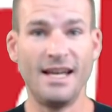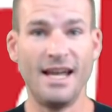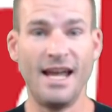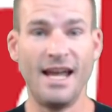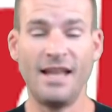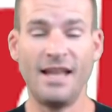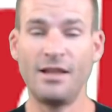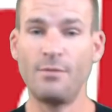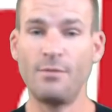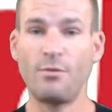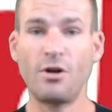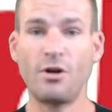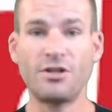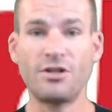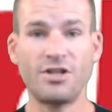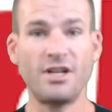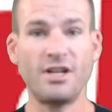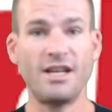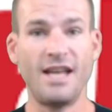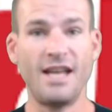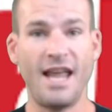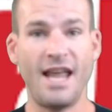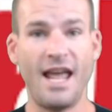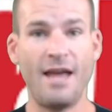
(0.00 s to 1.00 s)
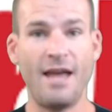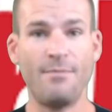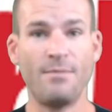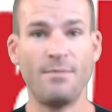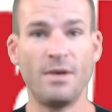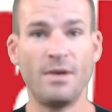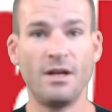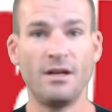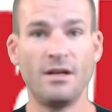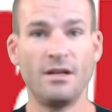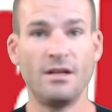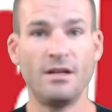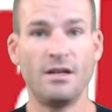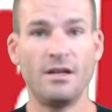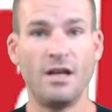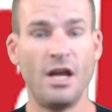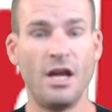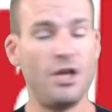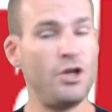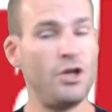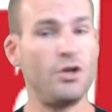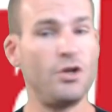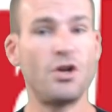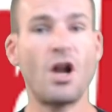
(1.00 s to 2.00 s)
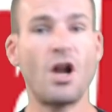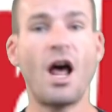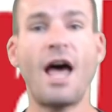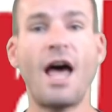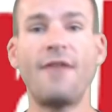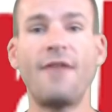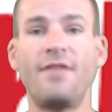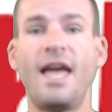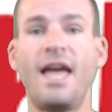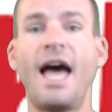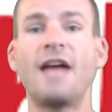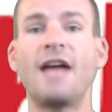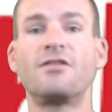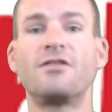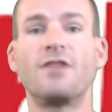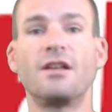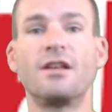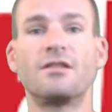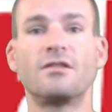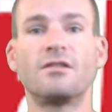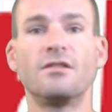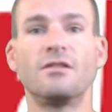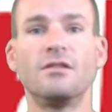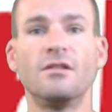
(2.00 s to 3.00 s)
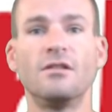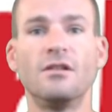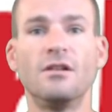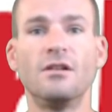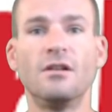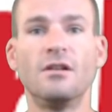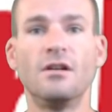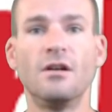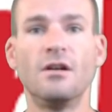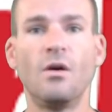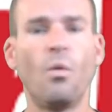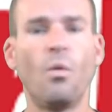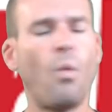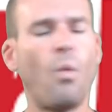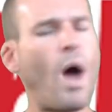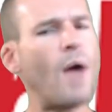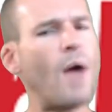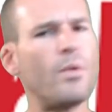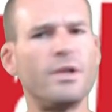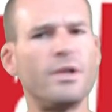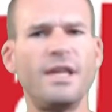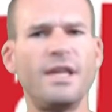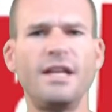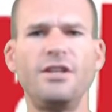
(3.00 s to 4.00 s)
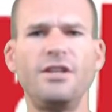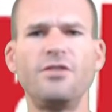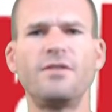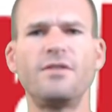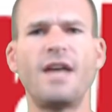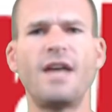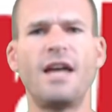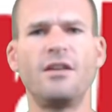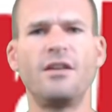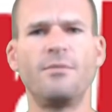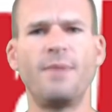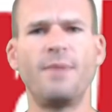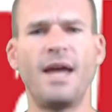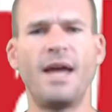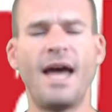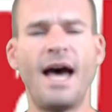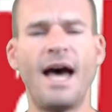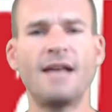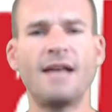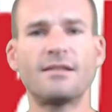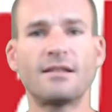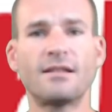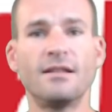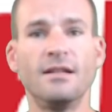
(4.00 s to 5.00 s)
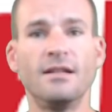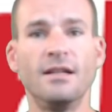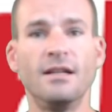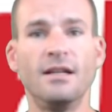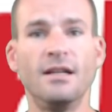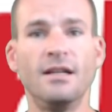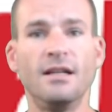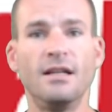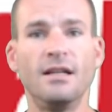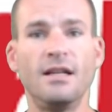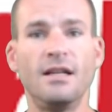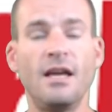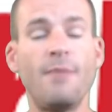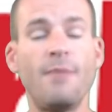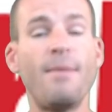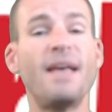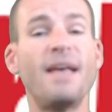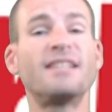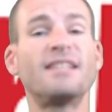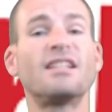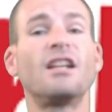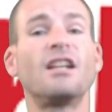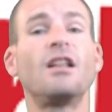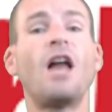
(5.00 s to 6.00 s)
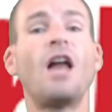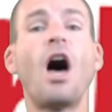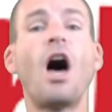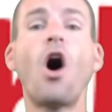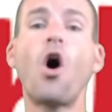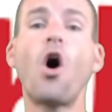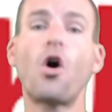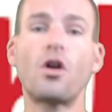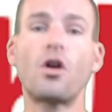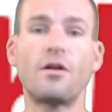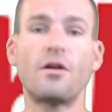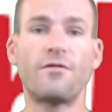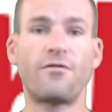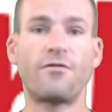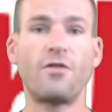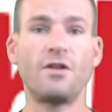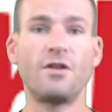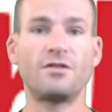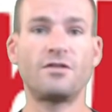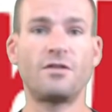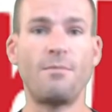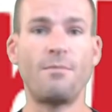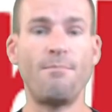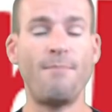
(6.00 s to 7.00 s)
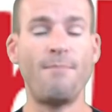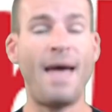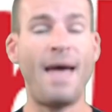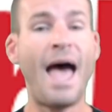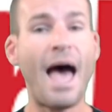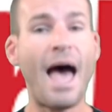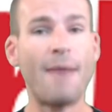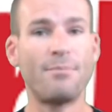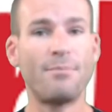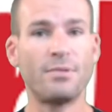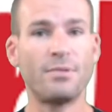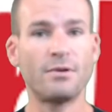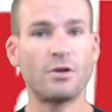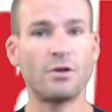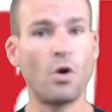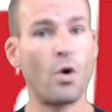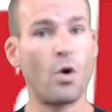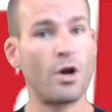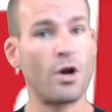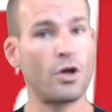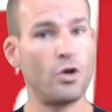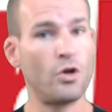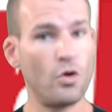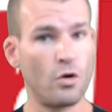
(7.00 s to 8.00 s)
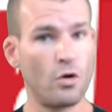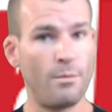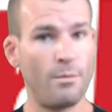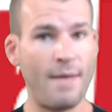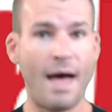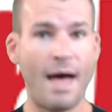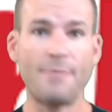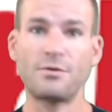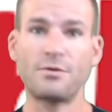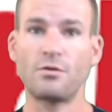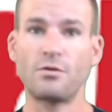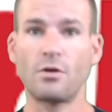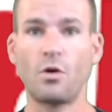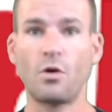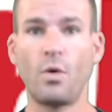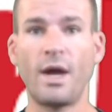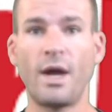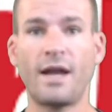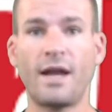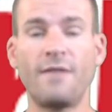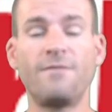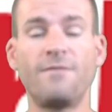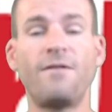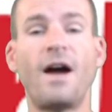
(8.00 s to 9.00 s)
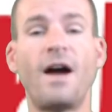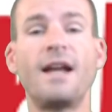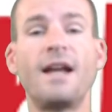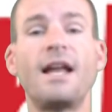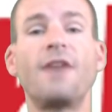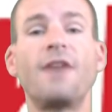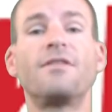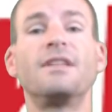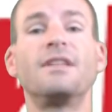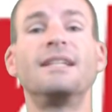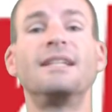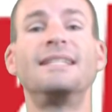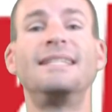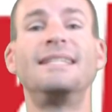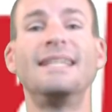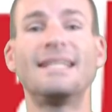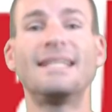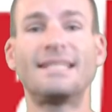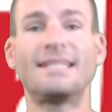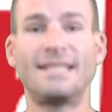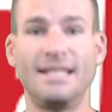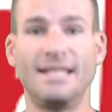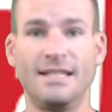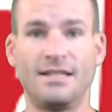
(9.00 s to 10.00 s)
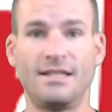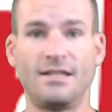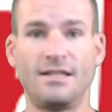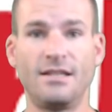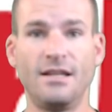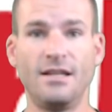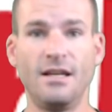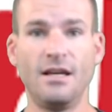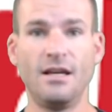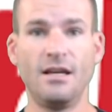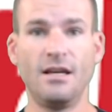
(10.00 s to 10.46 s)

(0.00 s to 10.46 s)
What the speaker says: and the merchant name, and you do not have the address. Why would they do that, you may ask? It makes it a lot harder for us to go into Google Maps real quick and find out the distance